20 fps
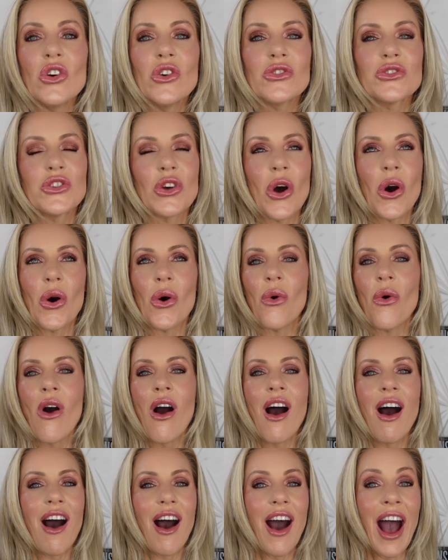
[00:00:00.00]
So
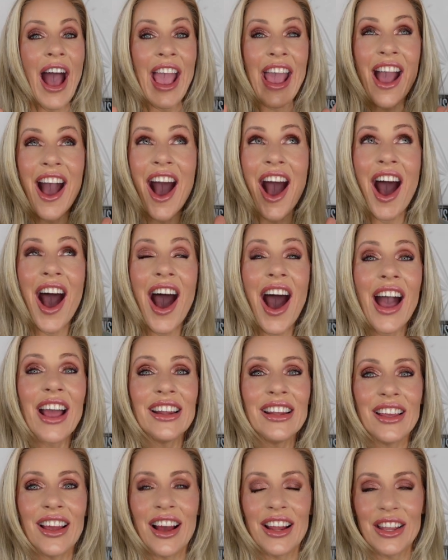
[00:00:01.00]
I
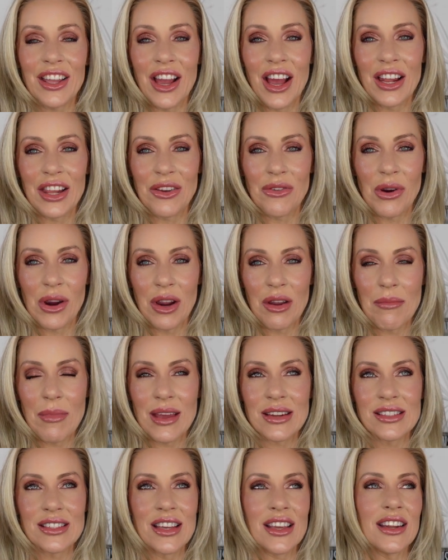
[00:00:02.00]
highly, highly, highly
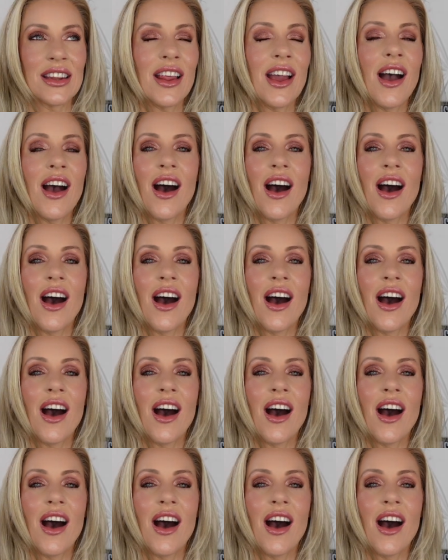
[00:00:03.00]
recommend it.